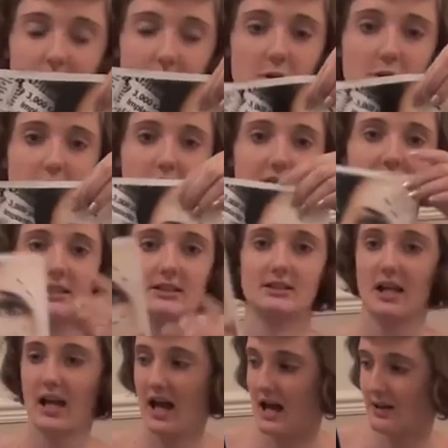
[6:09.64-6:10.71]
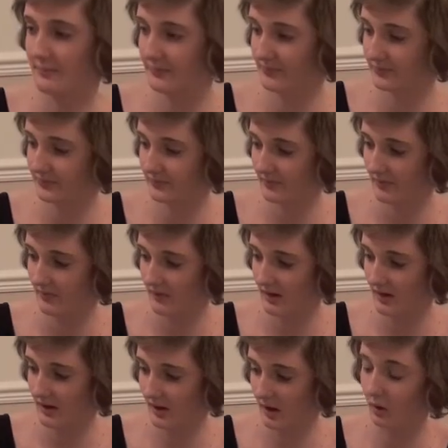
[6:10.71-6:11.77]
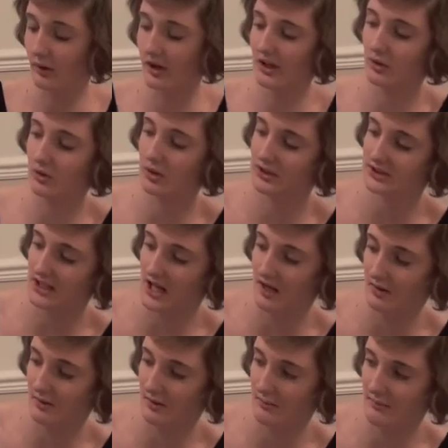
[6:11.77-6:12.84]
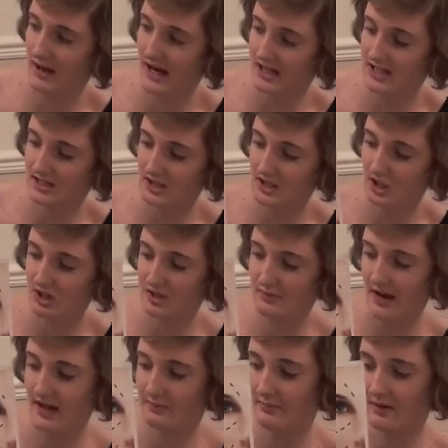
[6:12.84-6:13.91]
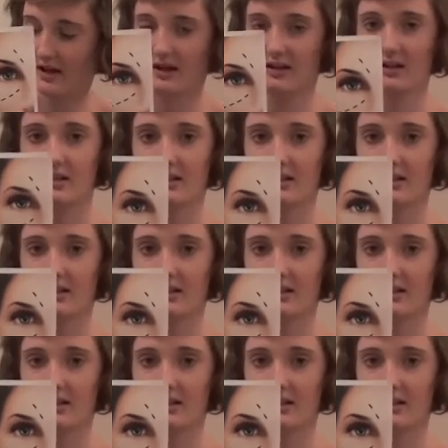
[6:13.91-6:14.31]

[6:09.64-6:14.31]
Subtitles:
to be honest, and I also made the newspaper